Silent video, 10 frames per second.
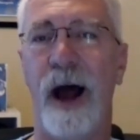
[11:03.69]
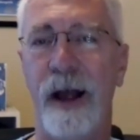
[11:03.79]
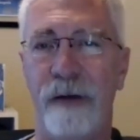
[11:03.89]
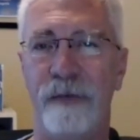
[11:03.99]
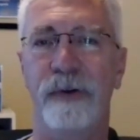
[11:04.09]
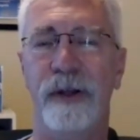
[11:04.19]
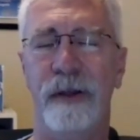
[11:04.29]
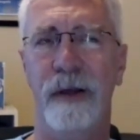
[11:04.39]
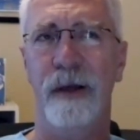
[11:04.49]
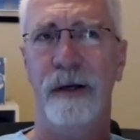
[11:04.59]
I have
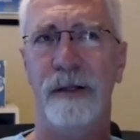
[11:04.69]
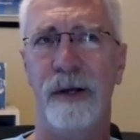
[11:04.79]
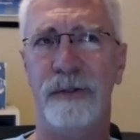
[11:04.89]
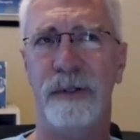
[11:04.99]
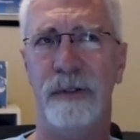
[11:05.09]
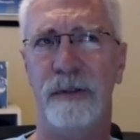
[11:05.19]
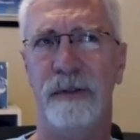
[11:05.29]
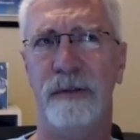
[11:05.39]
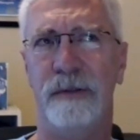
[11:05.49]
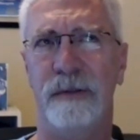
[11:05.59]
close
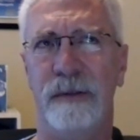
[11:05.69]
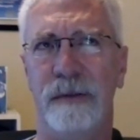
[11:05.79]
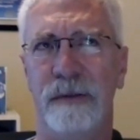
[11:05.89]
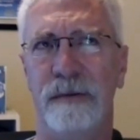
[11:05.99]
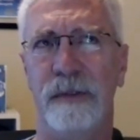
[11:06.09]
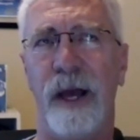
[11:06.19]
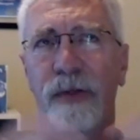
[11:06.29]
to